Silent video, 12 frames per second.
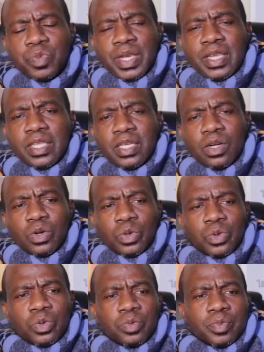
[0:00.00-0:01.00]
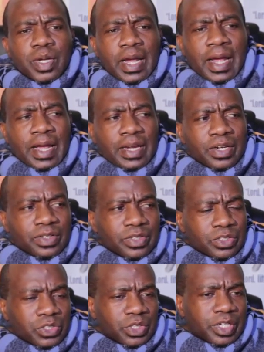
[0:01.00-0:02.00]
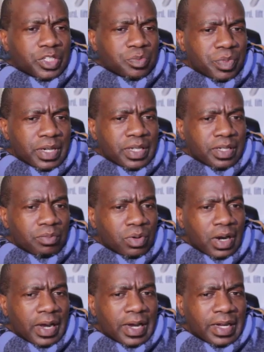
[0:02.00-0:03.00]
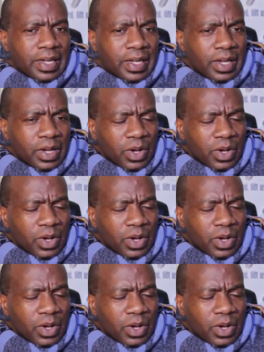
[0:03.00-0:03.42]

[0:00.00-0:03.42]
being the groom and the church being the bride,